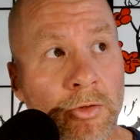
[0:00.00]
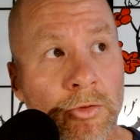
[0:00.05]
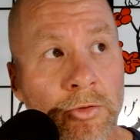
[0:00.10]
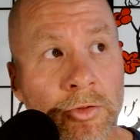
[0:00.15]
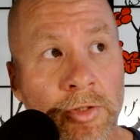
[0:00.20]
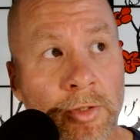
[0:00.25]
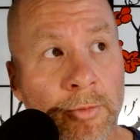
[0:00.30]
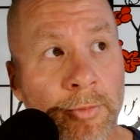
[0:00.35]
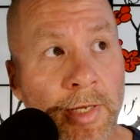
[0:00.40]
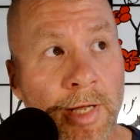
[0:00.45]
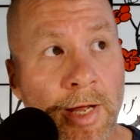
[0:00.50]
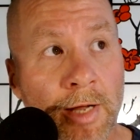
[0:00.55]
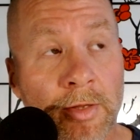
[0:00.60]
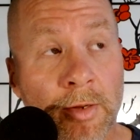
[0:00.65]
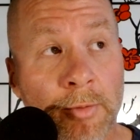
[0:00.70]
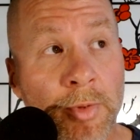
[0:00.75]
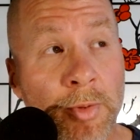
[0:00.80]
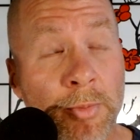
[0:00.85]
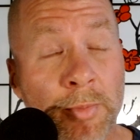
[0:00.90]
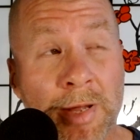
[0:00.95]
somebody out there,
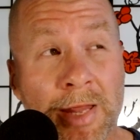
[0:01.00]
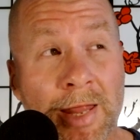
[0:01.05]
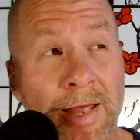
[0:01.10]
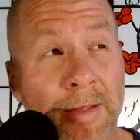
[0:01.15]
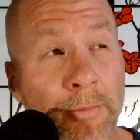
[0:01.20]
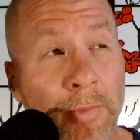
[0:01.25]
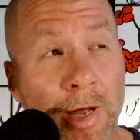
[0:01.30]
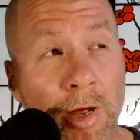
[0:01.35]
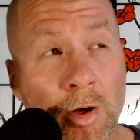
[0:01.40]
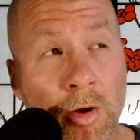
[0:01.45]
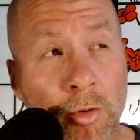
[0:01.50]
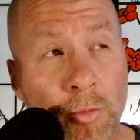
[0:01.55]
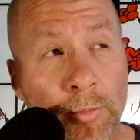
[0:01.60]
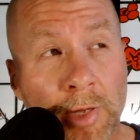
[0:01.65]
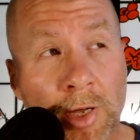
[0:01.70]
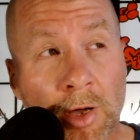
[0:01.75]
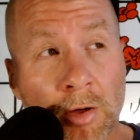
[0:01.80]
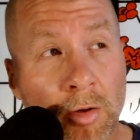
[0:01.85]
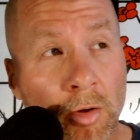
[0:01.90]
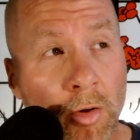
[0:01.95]
my hope
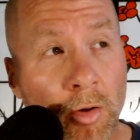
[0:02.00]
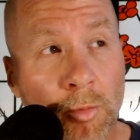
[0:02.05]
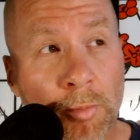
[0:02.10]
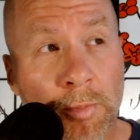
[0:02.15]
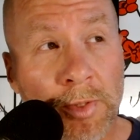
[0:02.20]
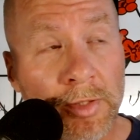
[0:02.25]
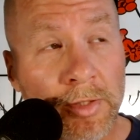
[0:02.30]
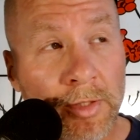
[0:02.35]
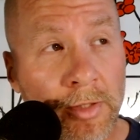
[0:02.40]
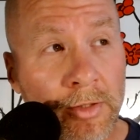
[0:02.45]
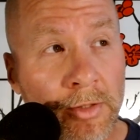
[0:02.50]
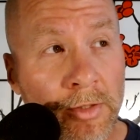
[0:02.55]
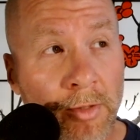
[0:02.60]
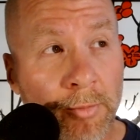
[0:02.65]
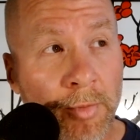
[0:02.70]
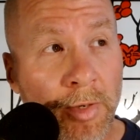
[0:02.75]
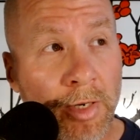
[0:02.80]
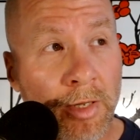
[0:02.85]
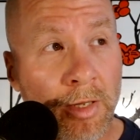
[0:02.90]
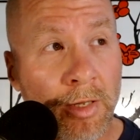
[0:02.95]
beyond hope is that
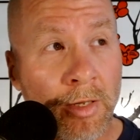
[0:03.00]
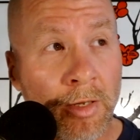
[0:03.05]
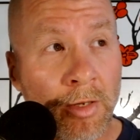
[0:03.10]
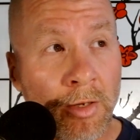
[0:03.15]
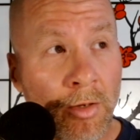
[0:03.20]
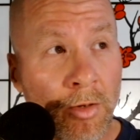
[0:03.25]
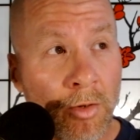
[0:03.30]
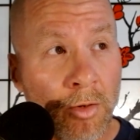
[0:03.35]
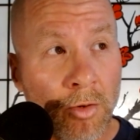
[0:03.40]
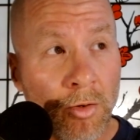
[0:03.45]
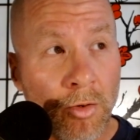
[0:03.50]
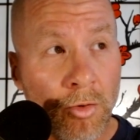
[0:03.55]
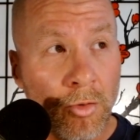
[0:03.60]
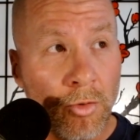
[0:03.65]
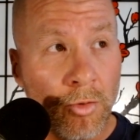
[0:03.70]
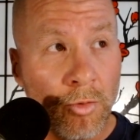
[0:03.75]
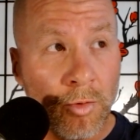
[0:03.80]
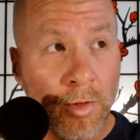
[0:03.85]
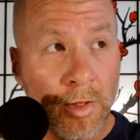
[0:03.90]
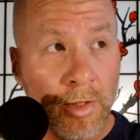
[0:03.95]
somebody
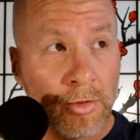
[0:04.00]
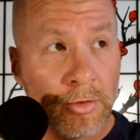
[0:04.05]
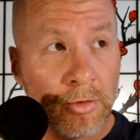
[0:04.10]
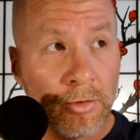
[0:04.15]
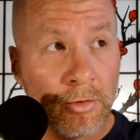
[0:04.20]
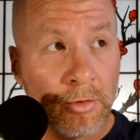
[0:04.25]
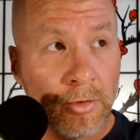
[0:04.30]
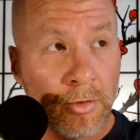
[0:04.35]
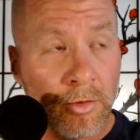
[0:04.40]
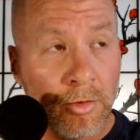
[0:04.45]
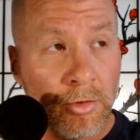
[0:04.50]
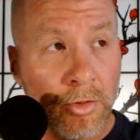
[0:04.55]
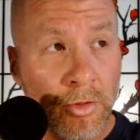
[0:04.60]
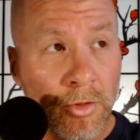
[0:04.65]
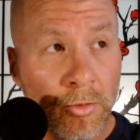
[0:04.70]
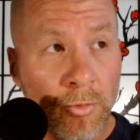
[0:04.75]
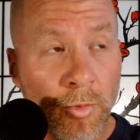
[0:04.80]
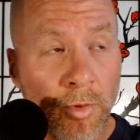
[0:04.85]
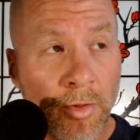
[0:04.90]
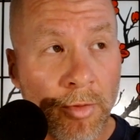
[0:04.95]
who is
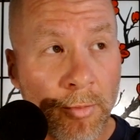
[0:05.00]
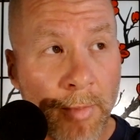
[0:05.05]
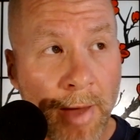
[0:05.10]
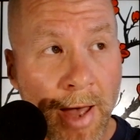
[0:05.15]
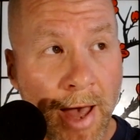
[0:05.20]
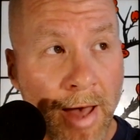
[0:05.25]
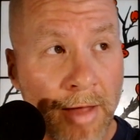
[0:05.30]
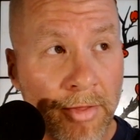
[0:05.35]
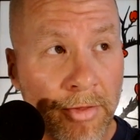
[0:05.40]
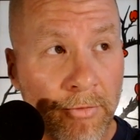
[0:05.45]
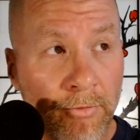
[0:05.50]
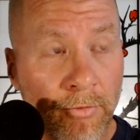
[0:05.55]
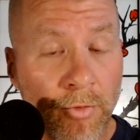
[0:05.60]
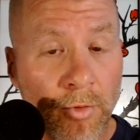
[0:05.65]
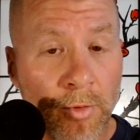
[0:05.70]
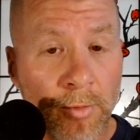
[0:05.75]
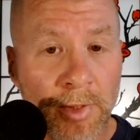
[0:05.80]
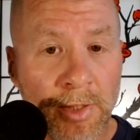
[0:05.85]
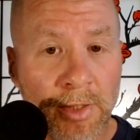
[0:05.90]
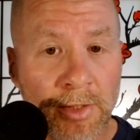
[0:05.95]
good with math and
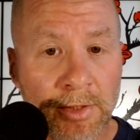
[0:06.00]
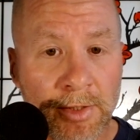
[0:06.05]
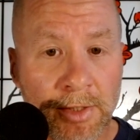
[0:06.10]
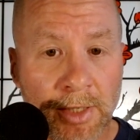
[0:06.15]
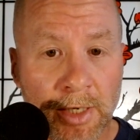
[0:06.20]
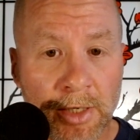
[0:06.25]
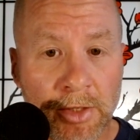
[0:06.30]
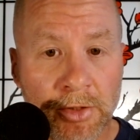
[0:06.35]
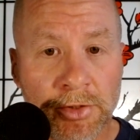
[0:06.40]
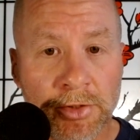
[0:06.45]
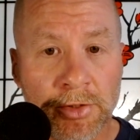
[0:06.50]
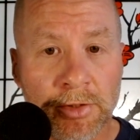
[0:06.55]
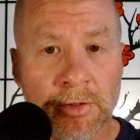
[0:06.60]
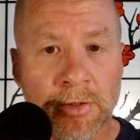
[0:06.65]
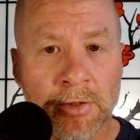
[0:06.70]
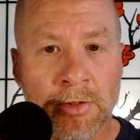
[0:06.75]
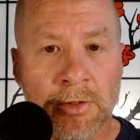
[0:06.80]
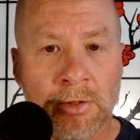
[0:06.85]
formalization